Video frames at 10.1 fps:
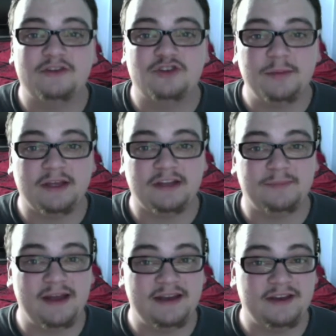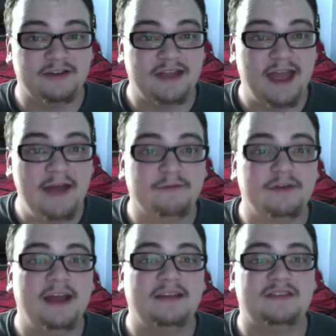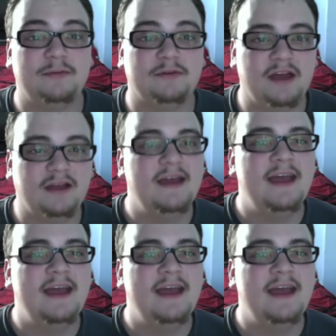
triplicates by nearly every X-Saber deck,